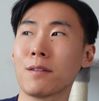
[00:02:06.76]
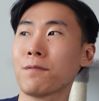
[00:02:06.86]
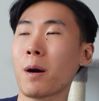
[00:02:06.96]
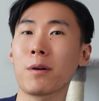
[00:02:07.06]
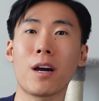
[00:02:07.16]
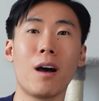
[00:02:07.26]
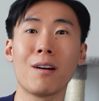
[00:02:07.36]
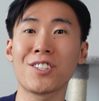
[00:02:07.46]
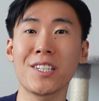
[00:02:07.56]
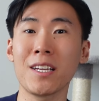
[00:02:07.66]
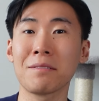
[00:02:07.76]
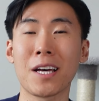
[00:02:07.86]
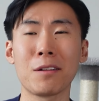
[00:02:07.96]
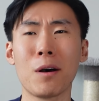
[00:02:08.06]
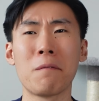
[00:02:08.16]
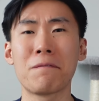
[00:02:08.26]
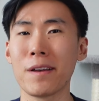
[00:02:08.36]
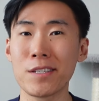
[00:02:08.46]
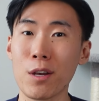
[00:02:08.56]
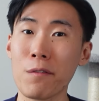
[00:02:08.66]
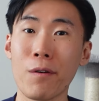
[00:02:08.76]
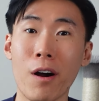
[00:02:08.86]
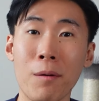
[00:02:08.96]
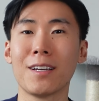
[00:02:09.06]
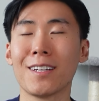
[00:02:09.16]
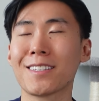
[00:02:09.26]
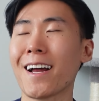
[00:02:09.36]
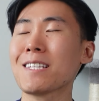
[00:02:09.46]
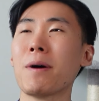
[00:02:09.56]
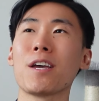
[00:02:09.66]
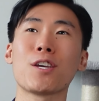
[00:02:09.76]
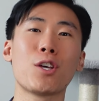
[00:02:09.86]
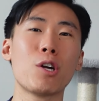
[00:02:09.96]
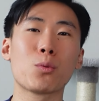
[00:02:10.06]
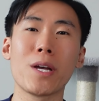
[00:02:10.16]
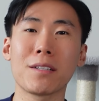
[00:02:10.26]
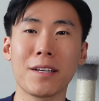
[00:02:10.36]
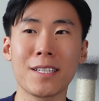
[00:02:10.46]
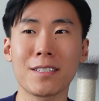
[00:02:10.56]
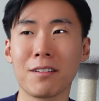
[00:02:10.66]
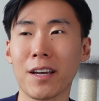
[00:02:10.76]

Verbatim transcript: pharmacology, let alone physiopharm, that is my huge weakness.